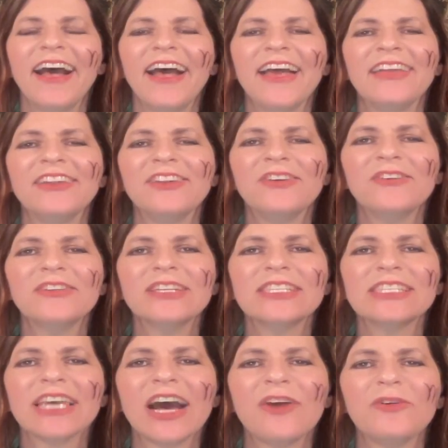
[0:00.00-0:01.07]
And
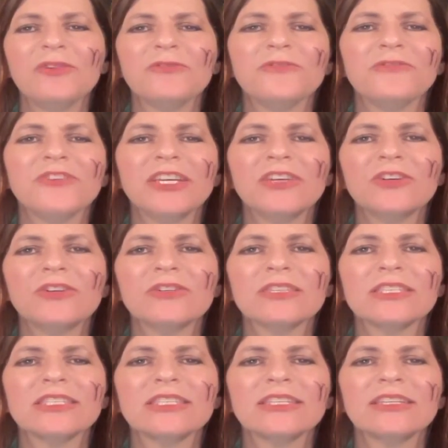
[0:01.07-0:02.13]
notice how it
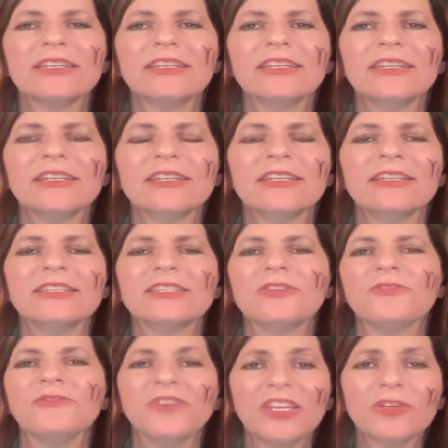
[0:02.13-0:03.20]
feels to
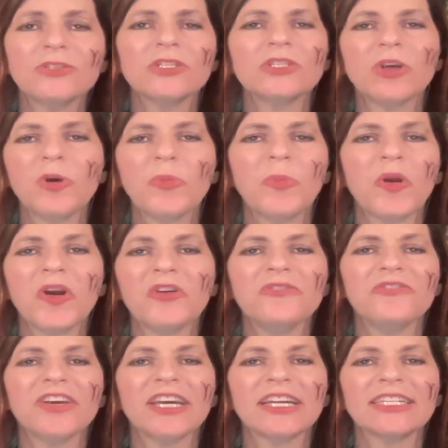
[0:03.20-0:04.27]
feel so
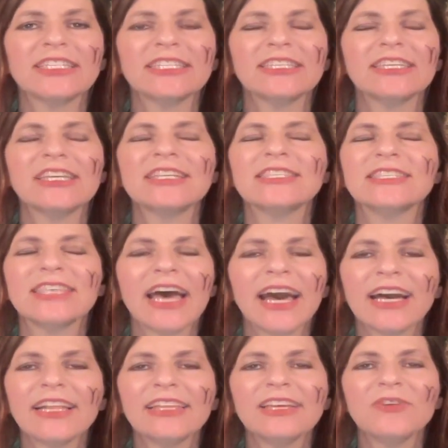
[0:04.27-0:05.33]
perfect,
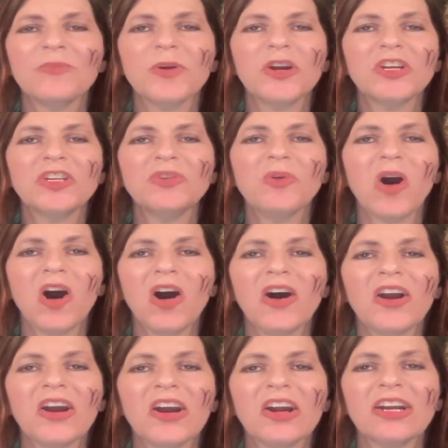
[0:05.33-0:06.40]
exactly where you
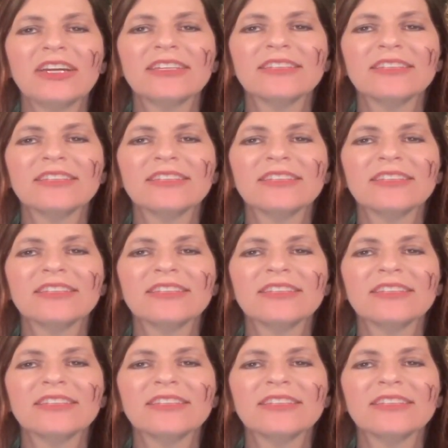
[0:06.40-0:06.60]
are.